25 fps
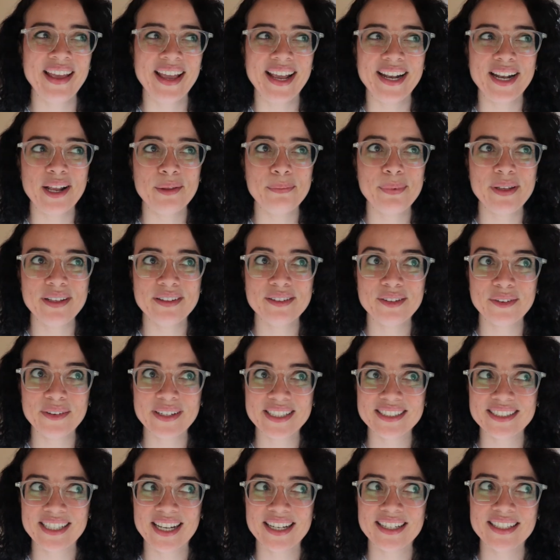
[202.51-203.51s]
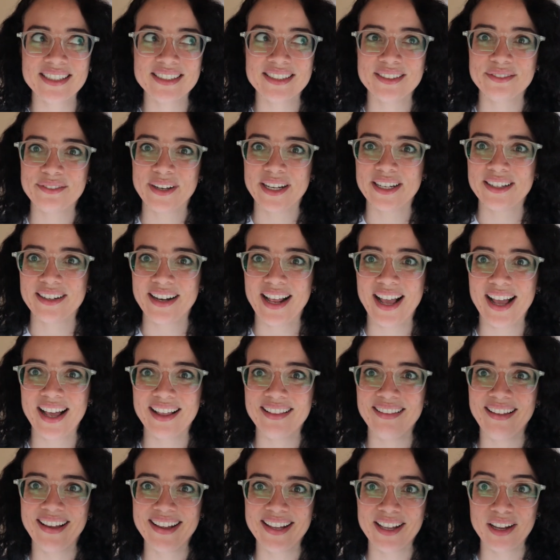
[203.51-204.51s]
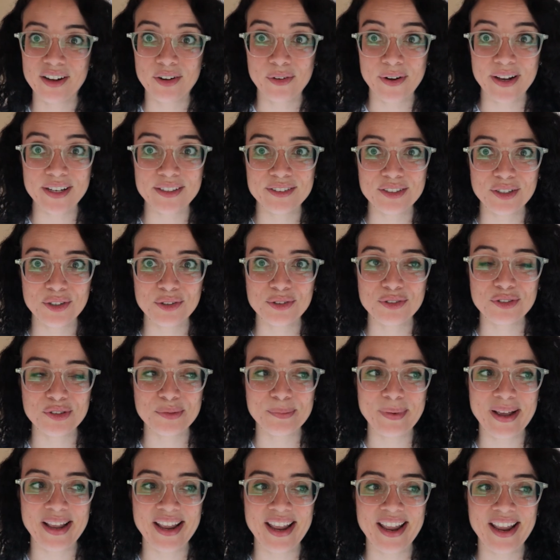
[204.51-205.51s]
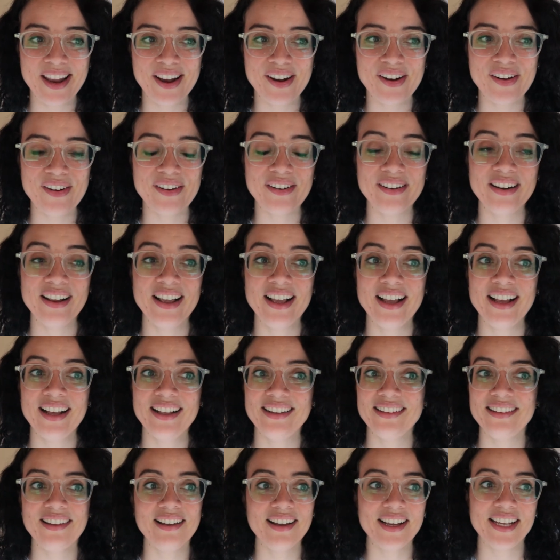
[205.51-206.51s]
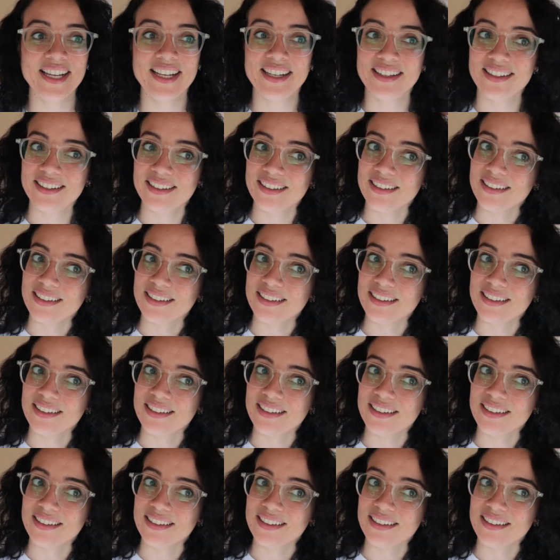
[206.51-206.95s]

And I'd be so excited if I could have like a gray tone to my hair, like